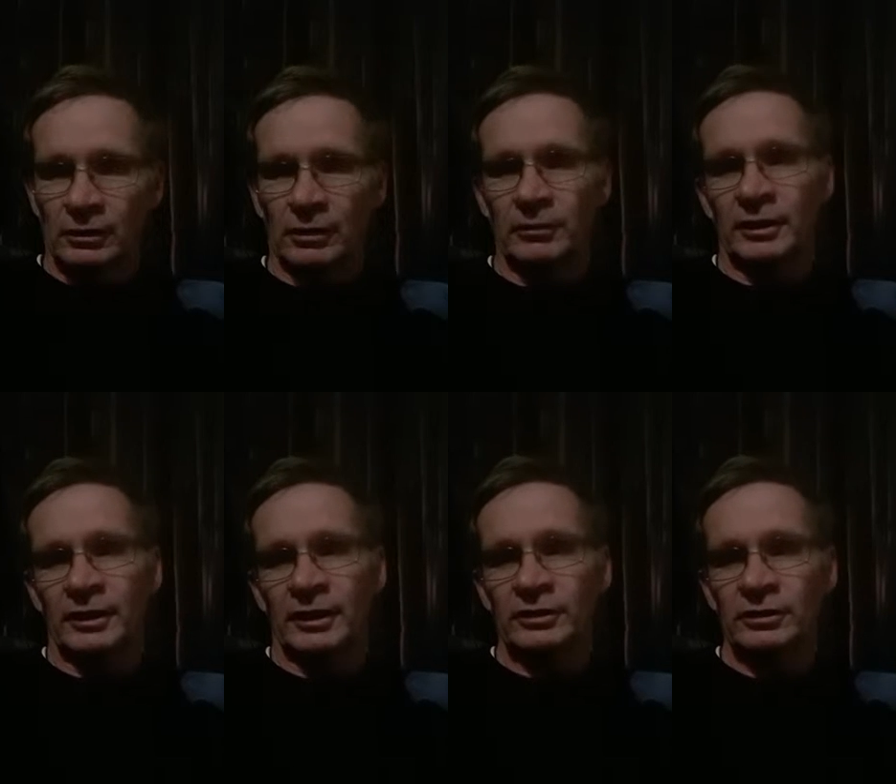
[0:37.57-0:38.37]
Now I
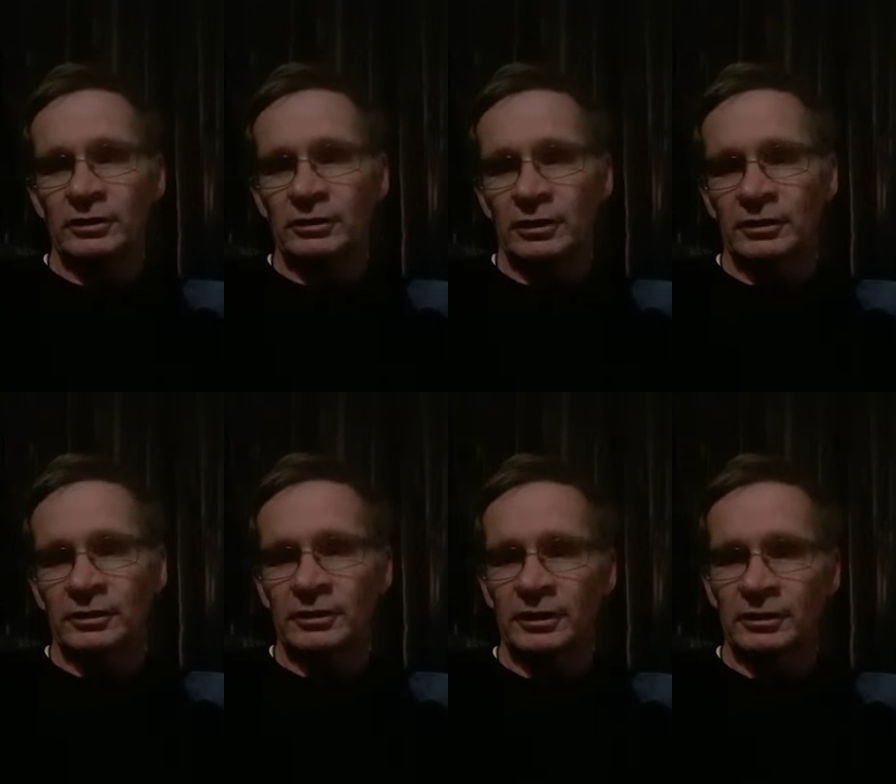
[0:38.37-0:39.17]

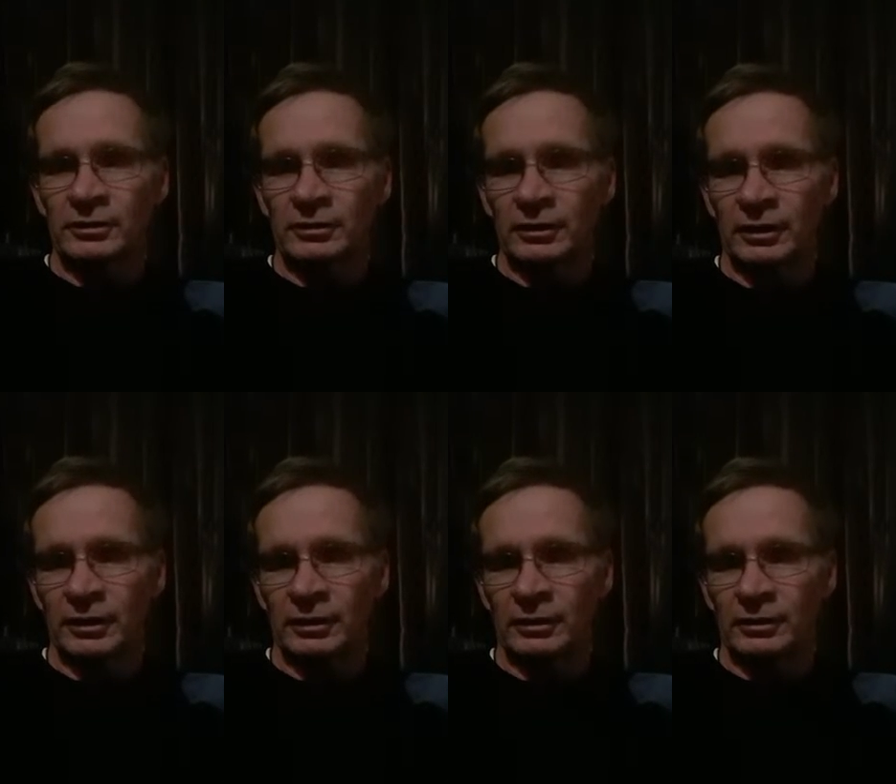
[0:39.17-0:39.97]
attend
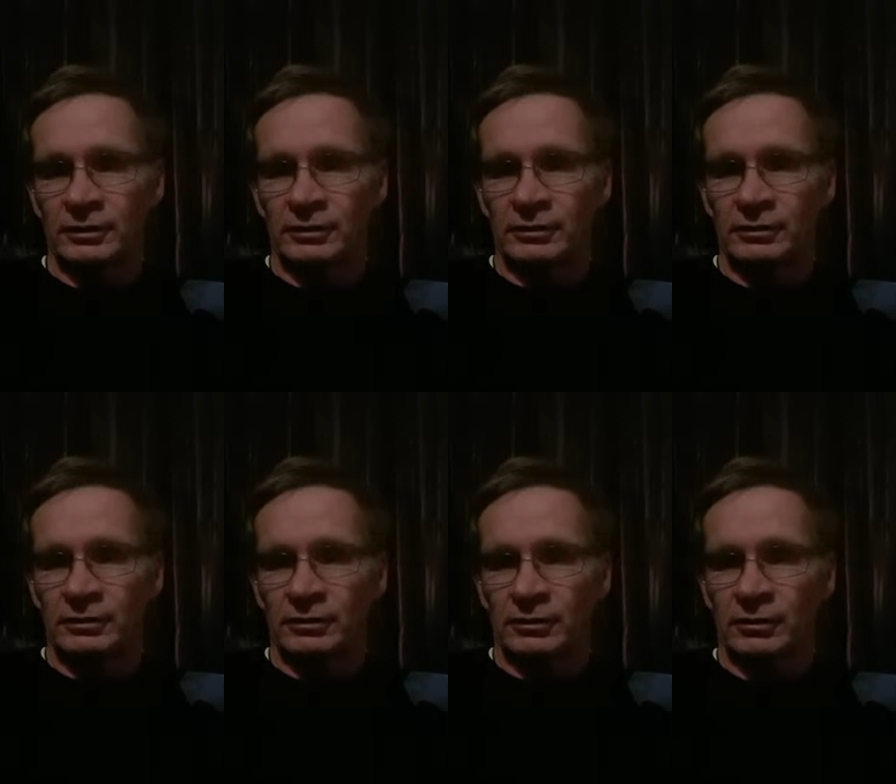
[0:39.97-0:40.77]
a
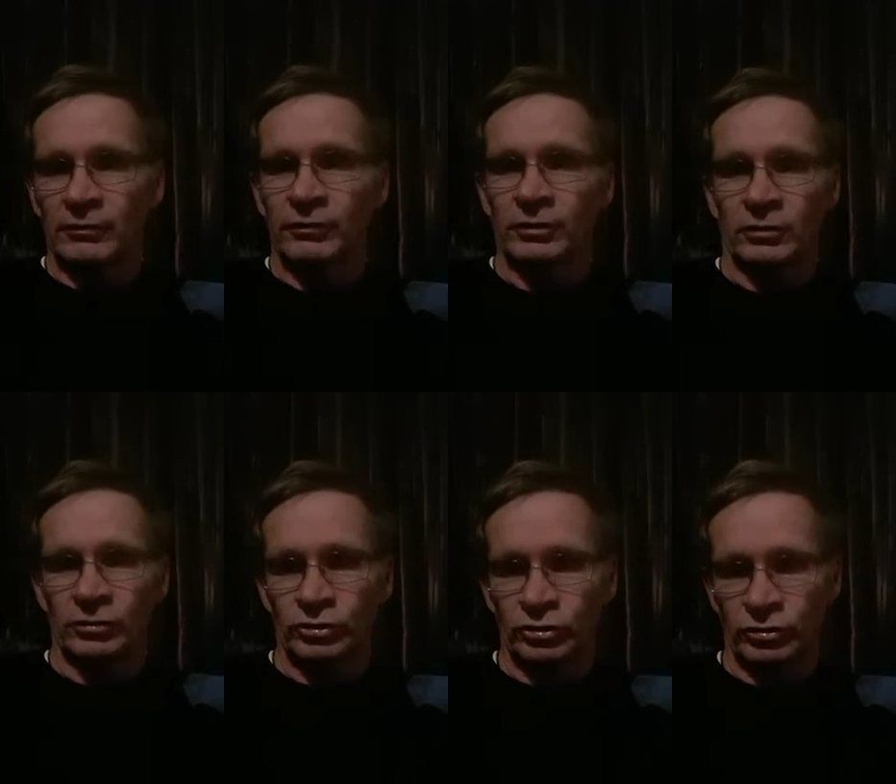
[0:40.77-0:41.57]

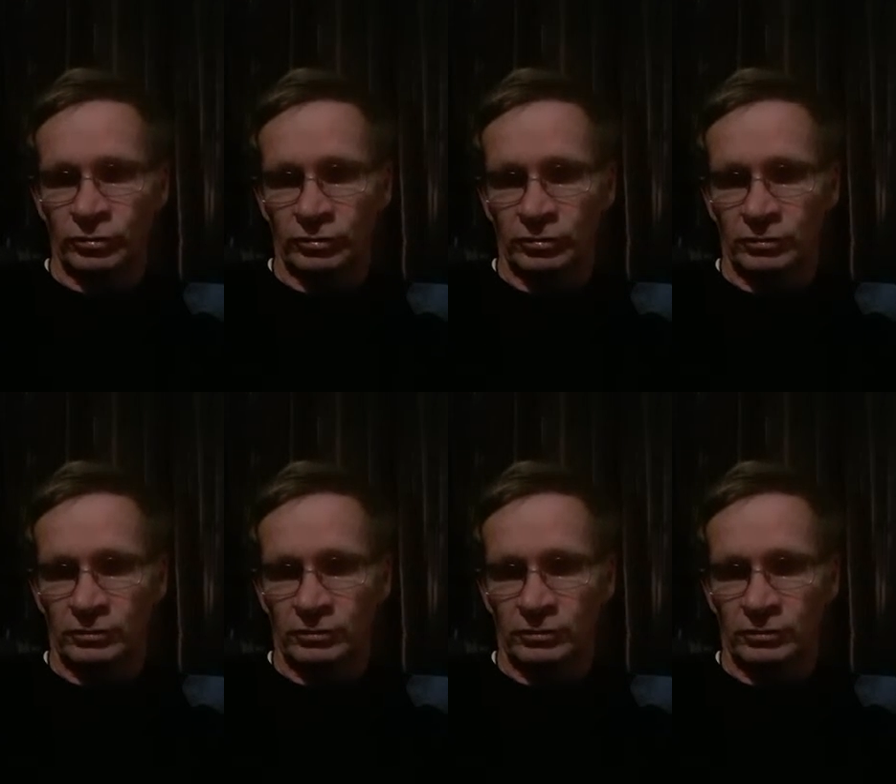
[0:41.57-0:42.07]
Afrikaans church.